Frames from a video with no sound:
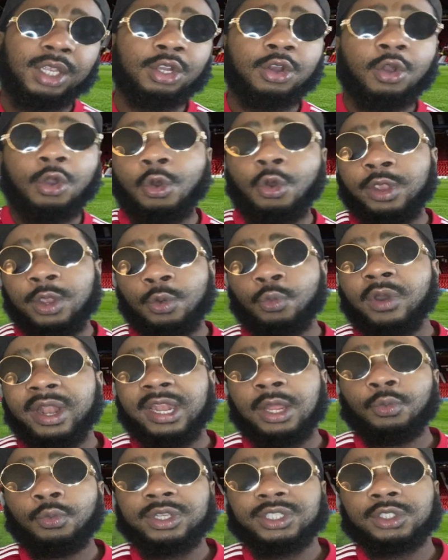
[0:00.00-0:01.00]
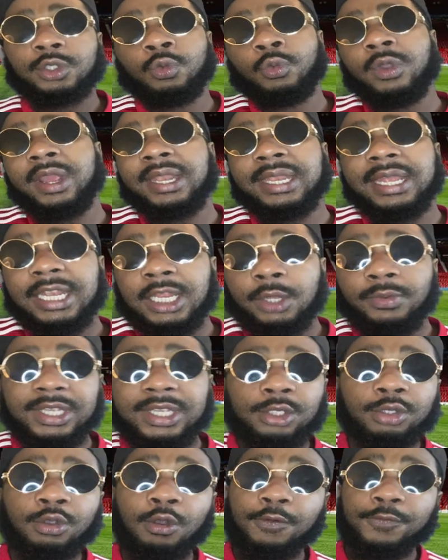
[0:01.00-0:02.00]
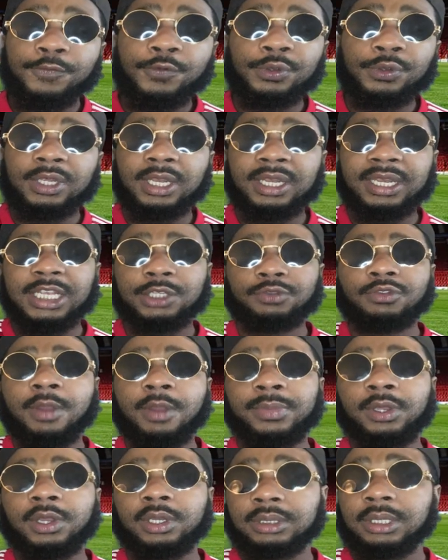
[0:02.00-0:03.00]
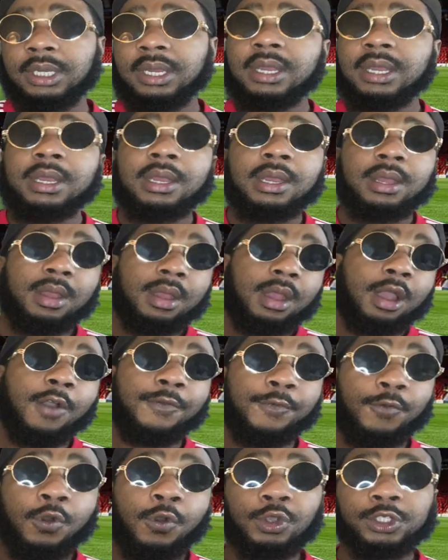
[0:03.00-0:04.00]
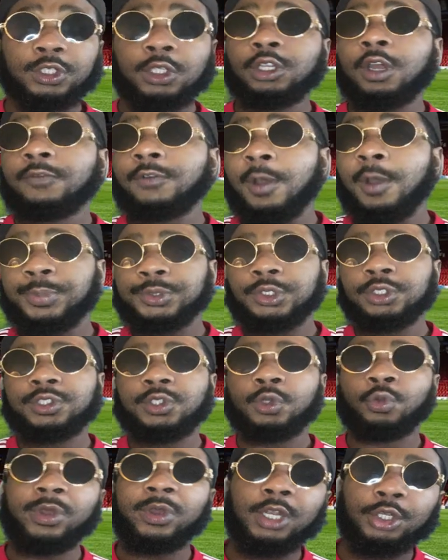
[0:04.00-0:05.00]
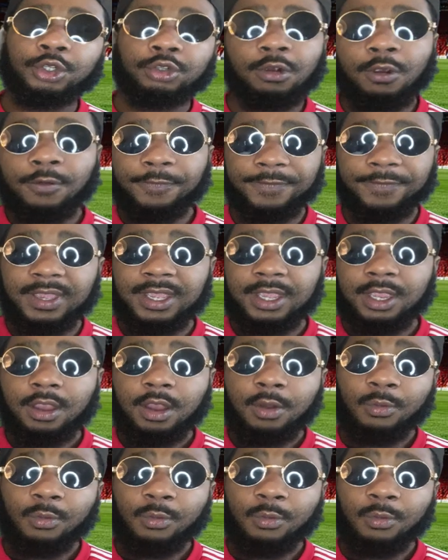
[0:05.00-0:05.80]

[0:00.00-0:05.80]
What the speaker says: You know, all you wanted was to win anyway to go through to the next round because, of course, another opportunity to win a trophy.